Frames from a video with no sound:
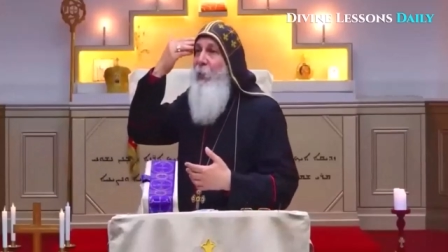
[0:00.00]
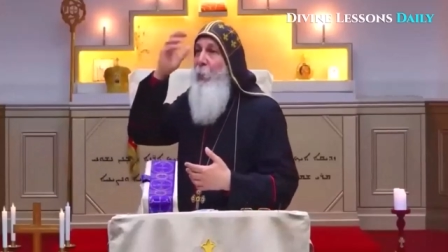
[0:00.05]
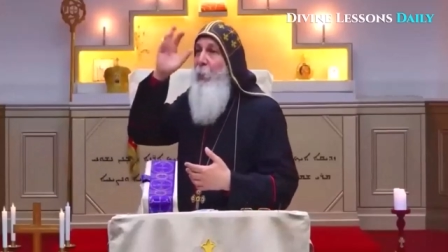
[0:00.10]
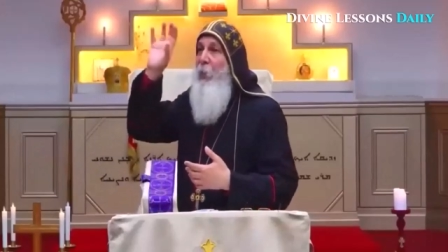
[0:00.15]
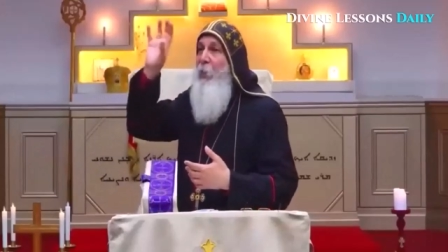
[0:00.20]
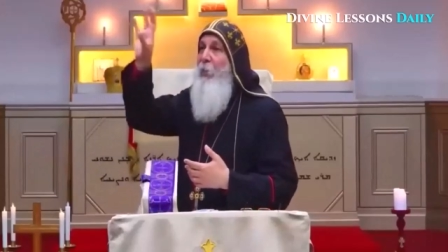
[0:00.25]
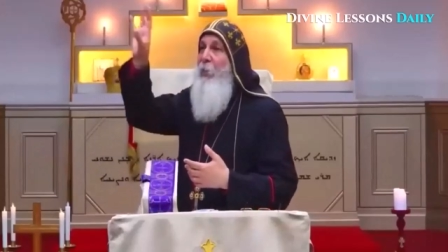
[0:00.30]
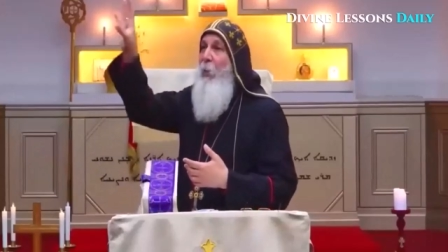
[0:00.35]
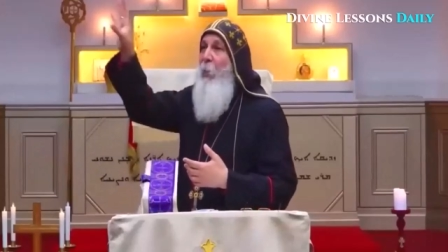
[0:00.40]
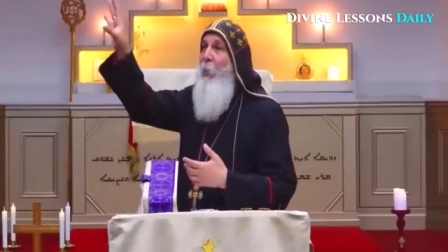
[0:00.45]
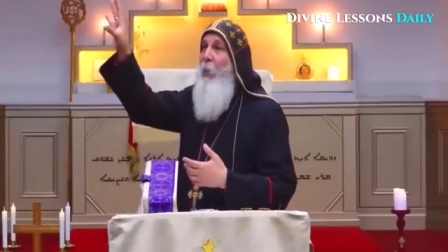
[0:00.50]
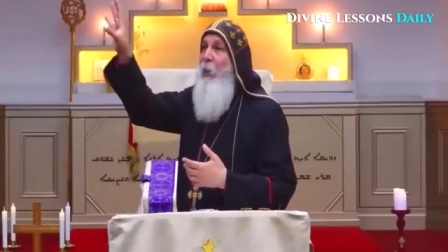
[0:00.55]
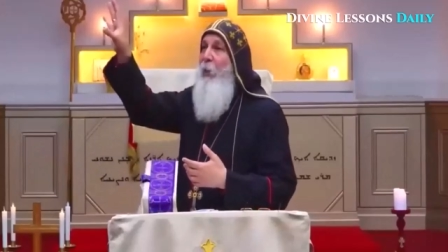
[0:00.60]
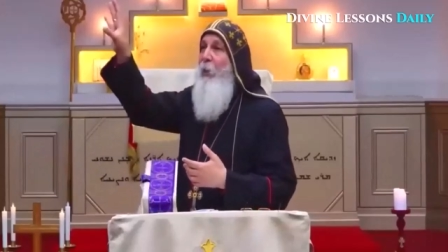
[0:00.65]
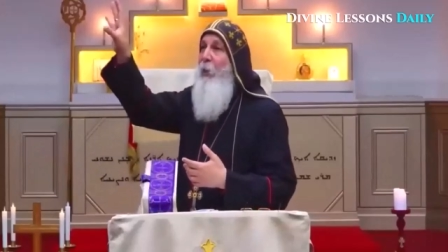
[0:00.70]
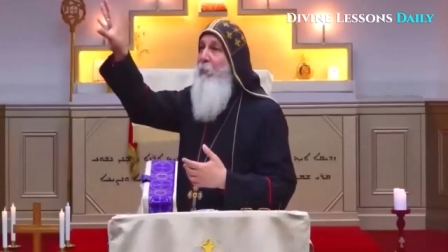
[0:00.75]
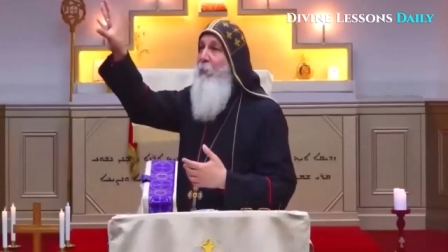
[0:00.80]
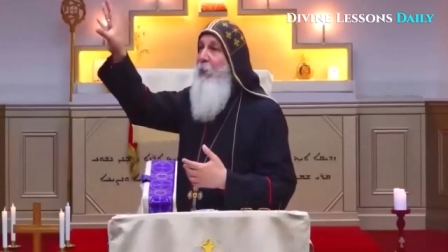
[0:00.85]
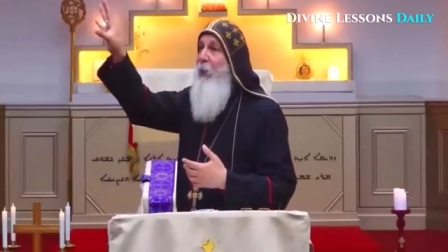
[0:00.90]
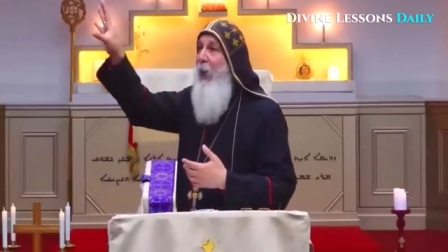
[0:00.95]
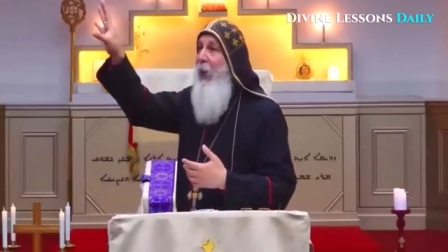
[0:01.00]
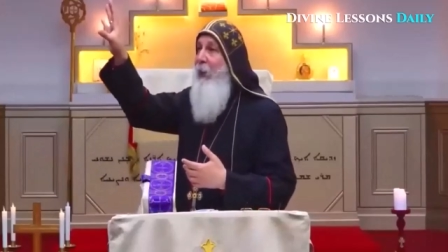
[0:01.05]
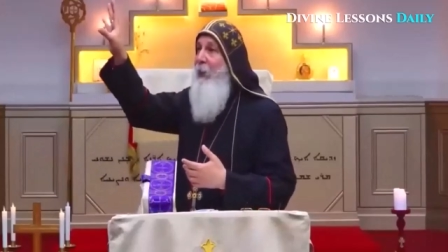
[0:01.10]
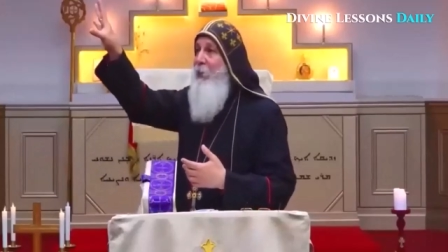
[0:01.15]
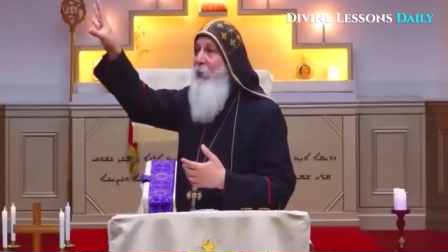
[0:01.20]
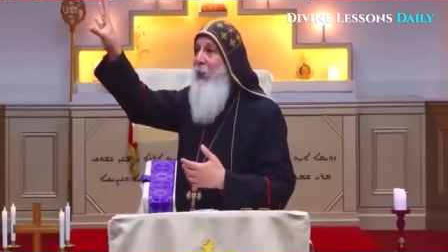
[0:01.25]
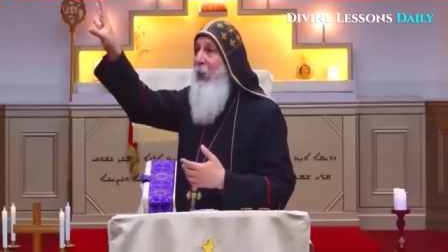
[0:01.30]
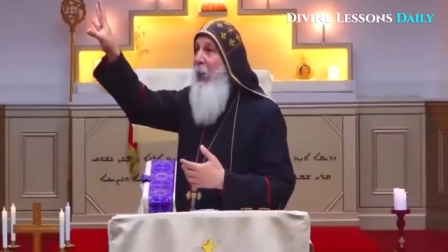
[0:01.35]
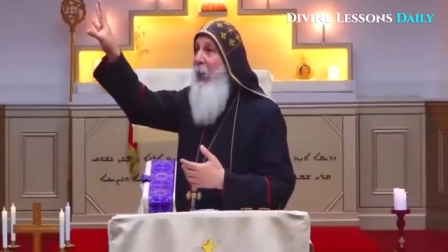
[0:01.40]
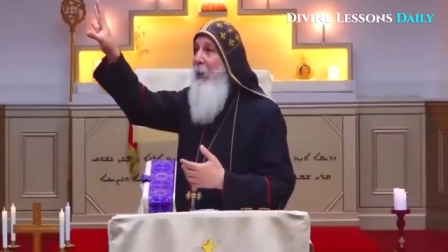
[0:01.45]
with the Word of God,
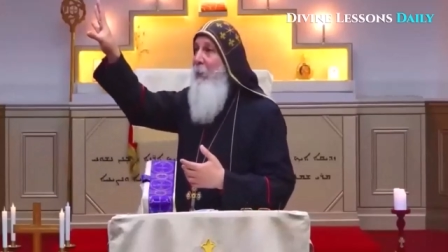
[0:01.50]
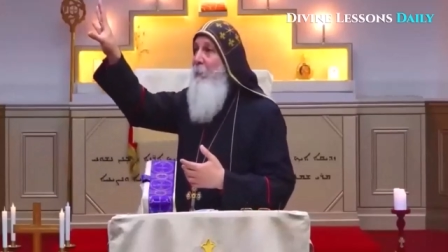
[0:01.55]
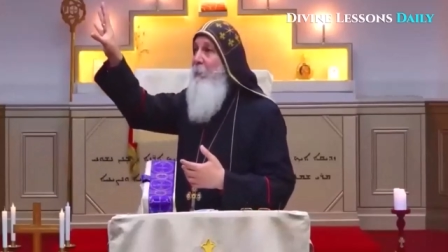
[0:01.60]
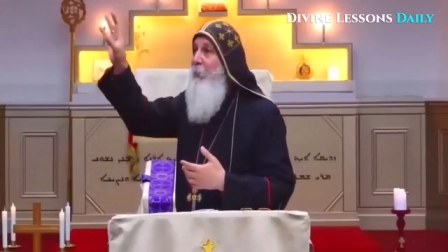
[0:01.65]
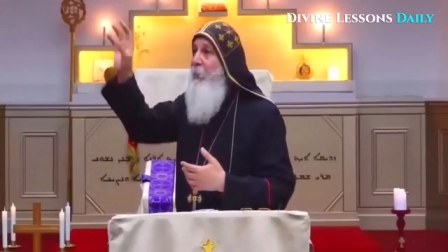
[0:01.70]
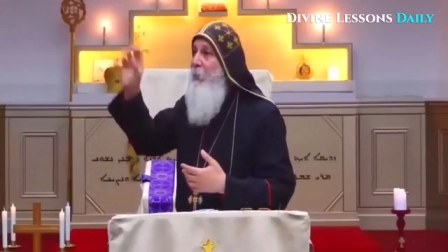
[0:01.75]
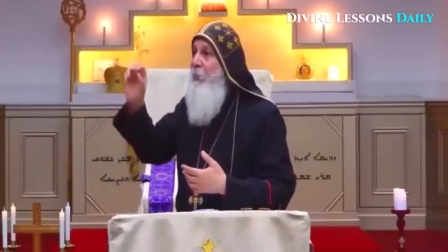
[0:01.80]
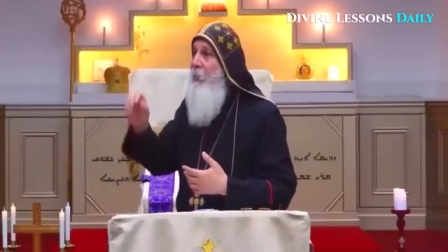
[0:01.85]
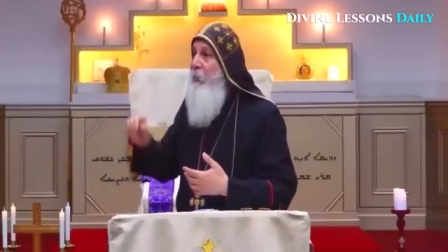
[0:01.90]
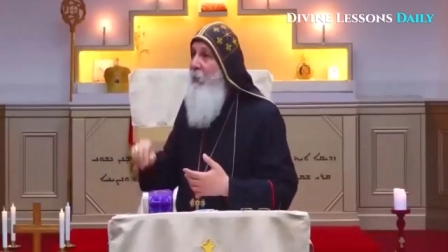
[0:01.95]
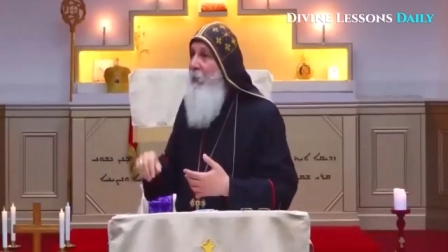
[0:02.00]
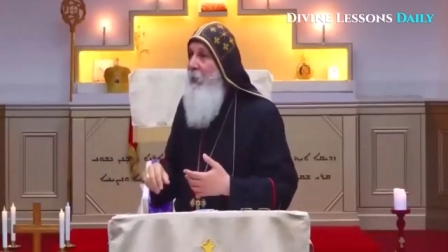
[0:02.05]
Psalms